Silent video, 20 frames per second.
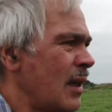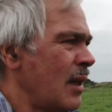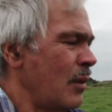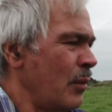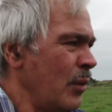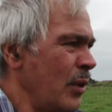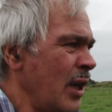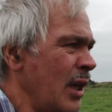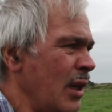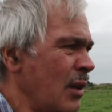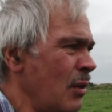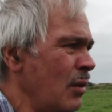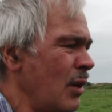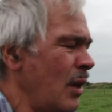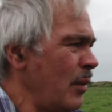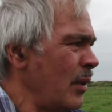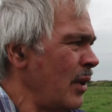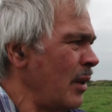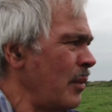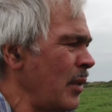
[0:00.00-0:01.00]
when I grew
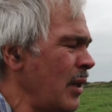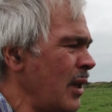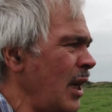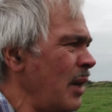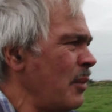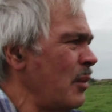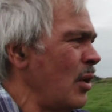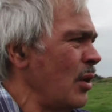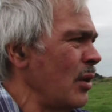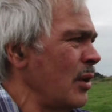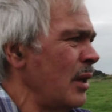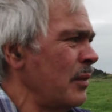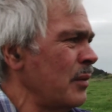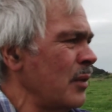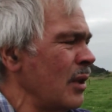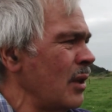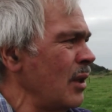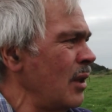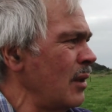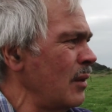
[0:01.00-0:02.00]
up, when I became old enough
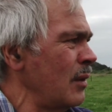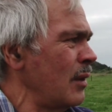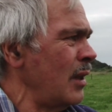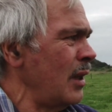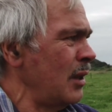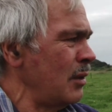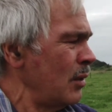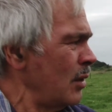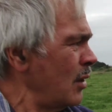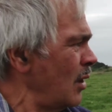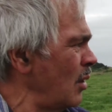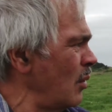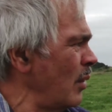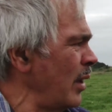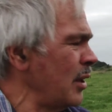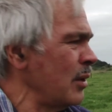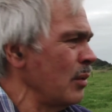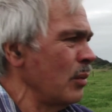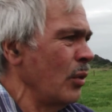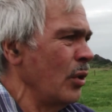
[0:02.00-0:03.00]
to go, I had to go
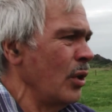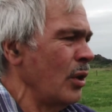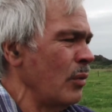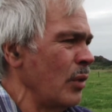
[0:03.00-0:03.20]
away to work.